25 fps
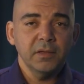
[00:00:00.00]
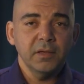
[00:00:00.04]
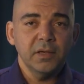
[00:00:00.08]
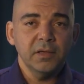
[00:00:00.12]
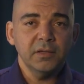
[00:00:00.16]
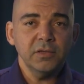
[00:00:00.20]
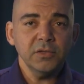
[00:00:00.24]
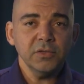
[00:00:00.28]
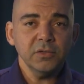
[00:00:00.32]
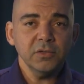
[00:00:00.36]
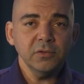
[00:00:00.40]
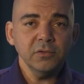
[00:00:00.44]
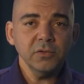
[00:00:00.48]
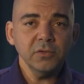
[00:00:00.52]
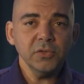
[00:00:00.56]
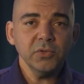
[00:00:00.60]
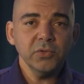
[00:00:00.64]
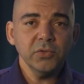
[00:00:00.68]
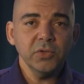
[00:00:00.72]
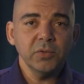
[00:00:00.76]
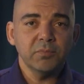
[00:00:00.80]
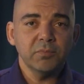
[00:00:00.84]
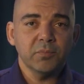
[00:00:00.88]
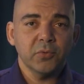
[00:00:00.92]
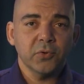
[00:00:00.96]
It is also
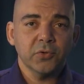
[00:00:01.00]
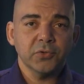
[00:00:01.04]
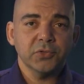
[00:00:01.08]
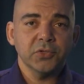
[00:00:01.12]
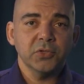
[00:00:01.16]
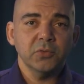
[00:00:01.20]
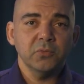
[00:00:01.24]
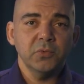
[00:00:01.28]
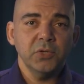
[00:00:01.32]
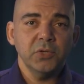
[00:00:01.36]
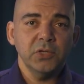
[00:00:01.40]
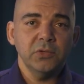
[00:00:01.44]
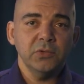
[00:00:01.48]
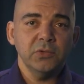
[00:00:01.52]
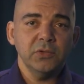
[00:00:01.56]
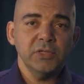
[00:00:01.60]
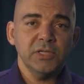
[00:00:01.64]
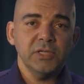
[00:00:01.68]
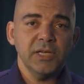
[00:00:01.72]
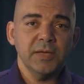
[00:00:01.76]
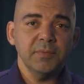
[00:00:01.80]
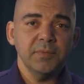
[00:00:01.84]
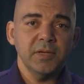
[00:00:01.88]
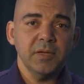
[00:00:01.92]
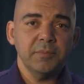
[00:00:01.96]
important when you
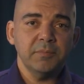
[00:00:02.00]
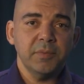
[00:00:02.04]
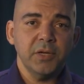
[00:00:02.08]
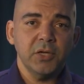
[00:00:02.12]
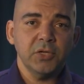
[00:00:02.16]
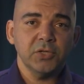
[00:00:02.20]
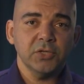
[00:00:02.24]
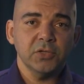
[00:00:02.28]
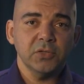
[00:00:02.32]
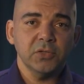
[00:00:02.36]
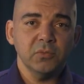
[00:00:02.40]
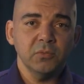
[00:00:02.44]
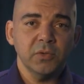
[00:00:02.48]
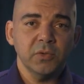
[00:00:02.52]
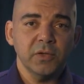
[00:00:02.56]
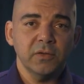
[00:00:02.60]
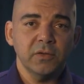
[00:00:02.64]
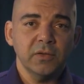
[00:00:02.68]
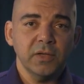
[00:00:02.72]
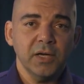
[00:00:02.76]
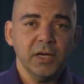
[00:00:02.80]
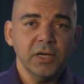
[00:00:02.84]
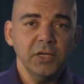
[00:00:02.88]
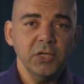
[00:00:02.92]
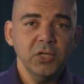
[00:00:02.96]
examine a patient
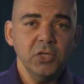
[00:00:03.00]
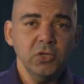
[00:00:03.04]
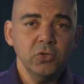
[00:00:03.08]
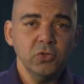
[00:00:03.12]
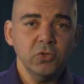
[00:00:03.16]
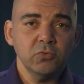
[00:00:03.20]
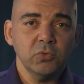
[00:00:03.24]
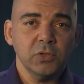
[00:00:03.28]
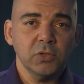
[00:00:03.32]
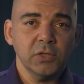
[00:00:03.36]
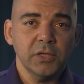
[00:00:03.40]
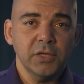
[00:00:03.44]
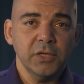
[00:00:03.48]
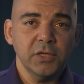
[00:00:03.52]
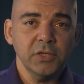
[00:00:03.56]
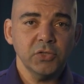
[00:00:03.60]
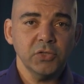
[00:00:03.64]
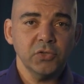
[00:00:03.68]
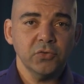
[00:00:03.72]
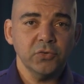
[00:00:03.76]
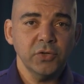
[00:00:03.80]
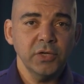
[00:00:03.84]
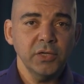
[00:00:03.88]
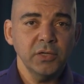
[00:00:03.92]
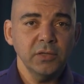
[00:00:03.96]
with unusual
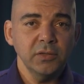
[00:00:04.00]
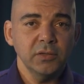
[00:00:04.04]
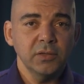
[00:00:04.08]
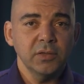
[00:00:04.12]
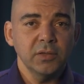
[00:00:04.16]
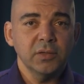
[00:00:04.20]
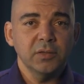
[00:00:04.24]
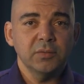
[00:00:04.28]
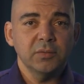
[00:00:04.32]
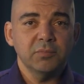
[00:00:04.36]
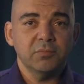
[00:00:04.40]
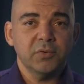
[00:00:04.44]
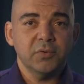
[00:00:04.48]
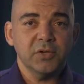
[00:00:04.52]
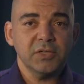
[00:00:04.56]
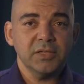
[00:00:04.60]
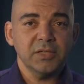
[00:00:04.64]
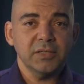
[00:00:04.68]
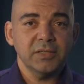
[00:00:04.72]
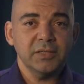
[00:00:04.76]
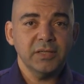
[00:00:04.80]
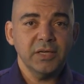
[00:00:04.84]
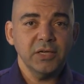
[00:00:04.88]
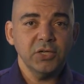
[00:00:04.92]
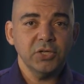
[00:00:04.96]
history,
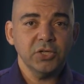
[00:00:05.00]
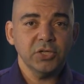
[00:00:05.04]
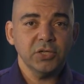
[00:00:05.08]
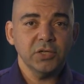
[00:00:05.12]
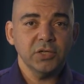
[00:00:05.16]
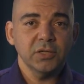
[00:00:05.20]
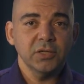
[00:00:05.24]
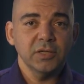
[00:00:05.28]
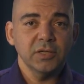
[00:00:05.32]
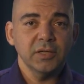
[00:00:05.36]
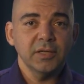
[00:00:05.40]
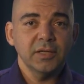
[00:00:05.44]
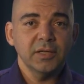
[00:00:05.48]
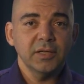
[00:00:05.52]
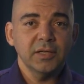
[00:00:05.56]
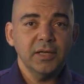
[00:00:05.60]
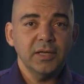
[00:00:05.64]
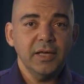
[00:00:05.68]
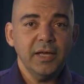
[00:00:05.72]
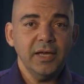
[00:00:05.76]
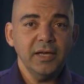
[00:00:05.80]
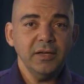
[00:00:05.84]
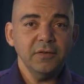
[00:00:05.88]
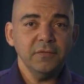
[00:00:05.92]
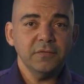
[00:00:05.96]
presentation,
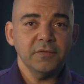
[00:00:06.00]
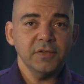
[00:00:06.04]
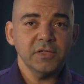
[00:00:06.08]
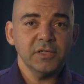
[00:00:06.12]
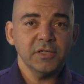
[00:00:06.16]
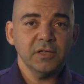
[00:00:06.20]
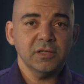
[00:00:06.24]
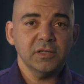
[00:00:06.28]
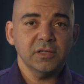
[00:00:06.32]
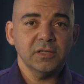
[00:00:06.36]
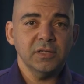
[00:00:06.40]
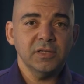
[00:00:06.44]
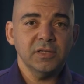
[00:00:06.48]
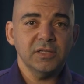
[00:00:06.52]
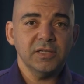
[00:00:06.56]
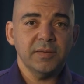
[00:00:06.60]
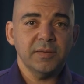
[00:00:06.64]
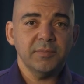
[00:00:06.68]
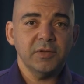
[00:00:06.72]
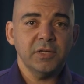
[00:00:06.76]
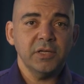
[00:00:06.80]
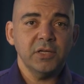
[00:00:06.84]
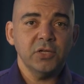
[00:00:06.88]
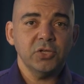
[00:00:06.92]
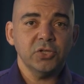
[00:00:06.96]
and a physical
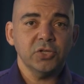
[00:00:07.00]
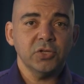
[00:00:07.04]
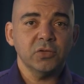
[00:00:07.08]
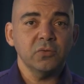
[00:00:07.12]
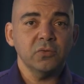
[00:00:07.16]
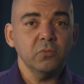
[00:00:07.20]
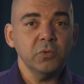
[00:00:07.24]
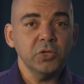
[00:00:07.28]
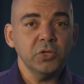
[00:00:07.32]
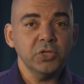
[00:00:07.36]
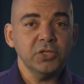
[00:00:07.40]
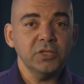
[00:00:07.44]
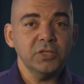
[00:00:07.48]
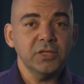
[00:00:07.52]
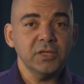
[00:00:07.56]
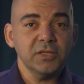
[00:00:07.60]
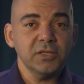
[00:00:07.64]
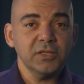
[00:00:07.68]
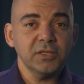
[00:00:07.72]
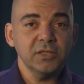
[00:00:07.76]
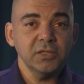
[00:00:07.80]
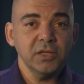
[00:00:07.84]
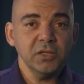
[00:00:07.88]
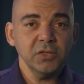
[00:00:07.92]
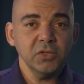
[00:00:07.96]
examination which
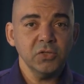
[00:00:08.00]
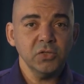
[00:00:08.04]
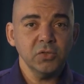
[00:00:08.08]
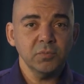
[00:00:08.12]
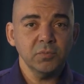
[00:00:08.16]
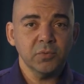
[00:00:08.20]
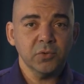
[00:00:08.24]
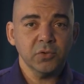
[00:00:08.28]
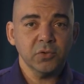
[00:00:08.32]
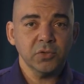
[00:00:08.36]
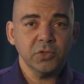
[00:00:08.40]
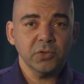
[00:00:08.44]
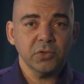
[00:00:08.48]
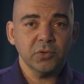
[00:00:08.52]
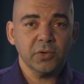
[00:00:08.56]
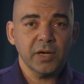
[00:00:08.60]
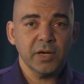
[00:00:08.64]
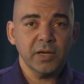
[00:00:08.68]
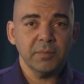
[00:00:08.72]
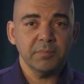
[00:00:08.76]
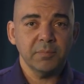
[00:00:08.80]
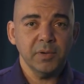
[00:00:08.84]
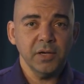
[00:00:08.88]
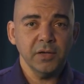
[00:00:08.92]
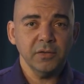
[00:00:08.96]
does not support your
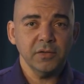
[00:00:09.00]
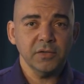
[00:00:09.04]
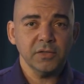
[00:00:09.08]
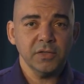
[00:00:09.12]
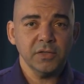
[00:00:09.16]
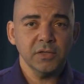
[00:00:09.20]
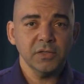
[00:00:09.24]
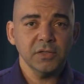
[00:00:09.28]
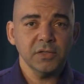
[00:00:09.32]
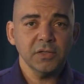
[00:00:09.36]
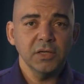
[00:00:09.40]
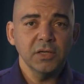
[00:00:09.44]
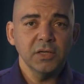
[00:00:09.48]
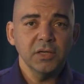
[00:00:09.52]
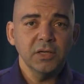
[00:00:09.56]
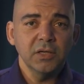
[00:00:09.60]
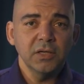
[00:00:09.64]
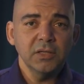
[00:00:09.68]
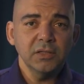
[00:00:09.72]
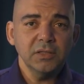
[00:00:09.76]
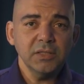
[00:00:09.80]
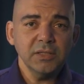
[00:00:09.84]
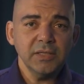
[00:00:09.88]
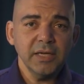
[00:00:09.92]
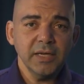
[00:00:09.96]
hypothesis
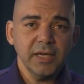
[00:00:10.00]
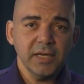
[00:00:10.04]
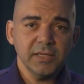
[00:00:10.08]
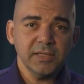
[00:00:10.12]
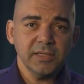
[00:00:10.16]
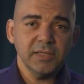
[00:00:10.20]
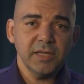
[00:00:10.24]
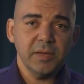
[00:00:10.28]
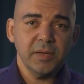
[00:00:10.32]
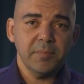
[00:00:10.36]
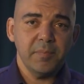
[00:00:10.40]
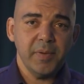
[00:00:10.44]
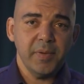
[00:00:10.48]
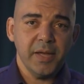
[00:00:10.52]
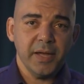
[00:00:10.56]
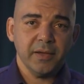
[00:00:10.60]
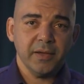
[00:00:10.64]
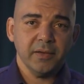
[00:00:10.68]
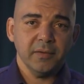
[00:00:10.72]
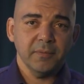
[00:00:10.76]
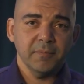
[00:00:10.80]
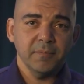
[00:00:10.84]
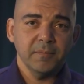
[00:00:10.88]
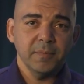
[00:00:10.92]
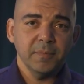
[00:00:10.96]
to take a step
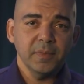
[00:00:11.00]
back.